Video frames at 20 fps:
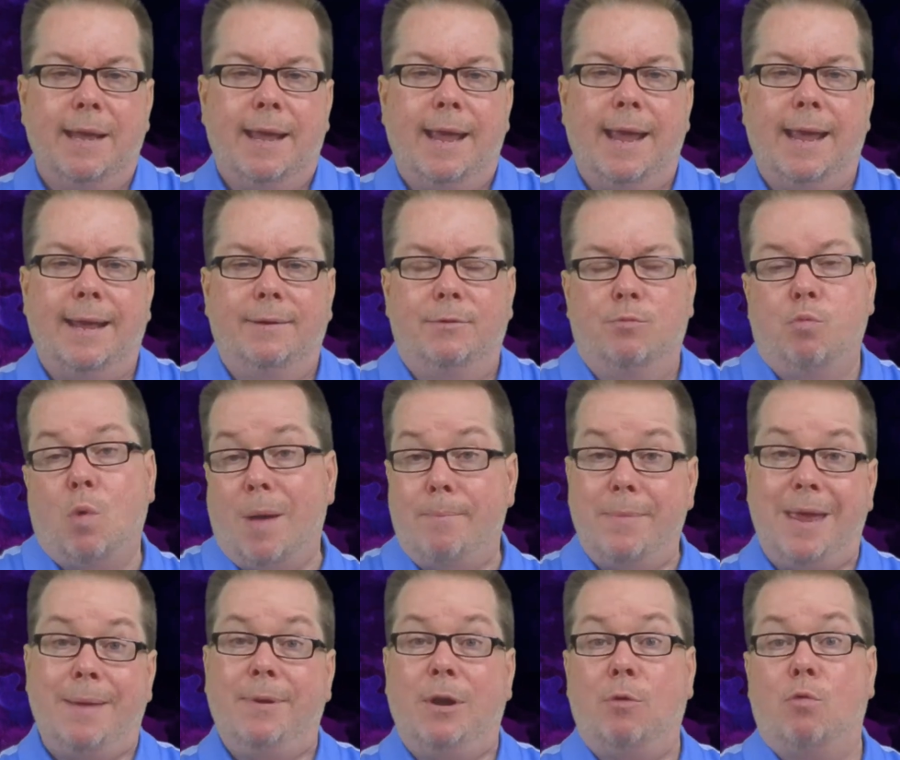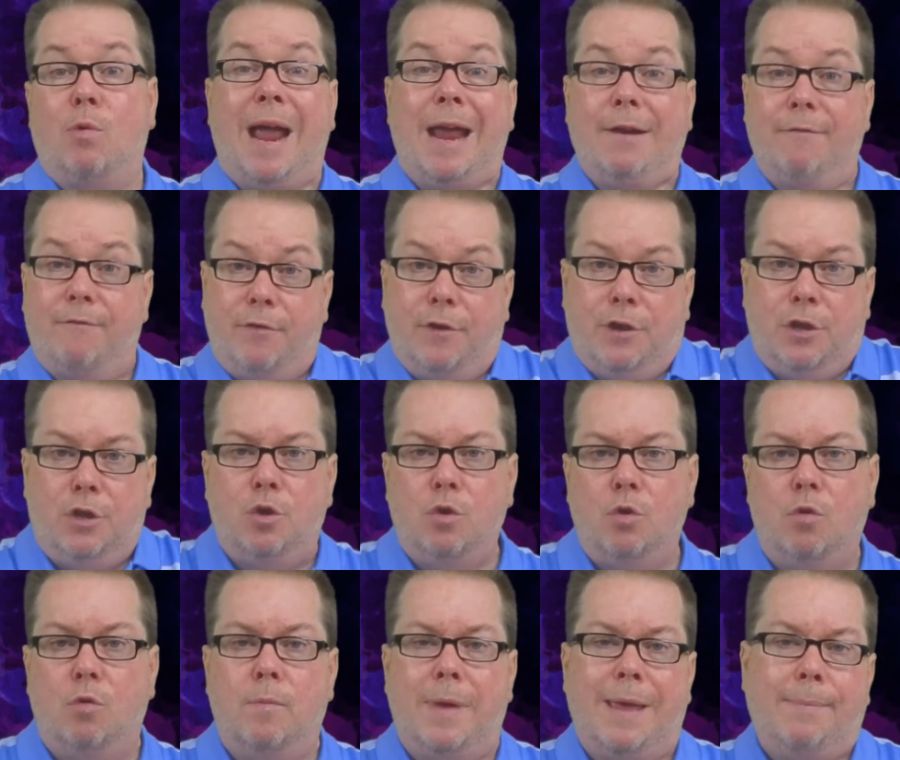And what may be right for
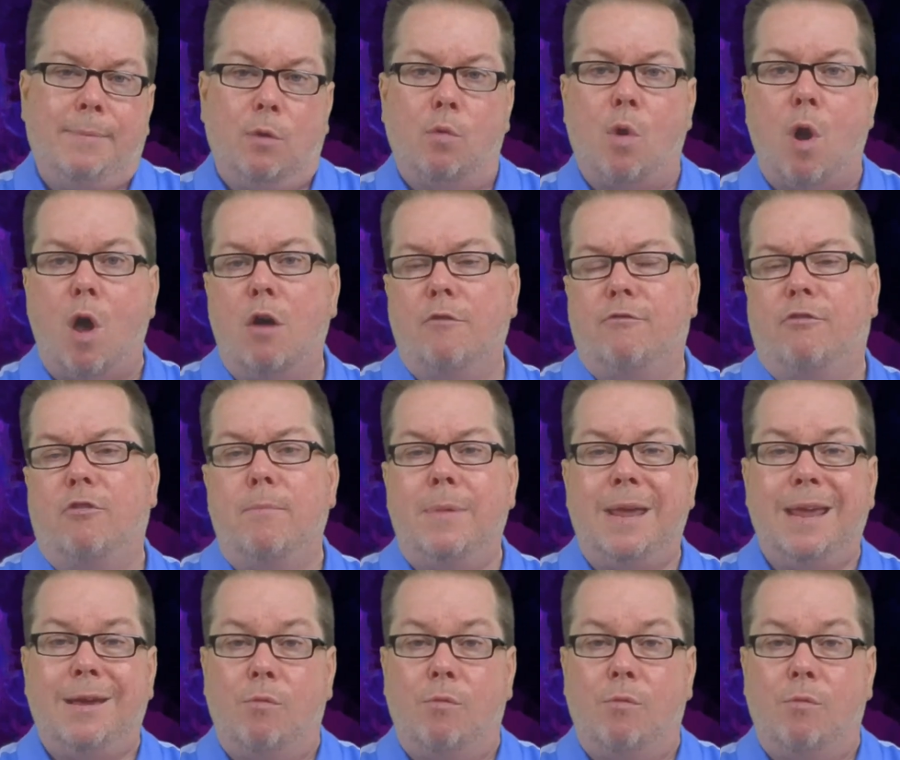you may be wrong for me,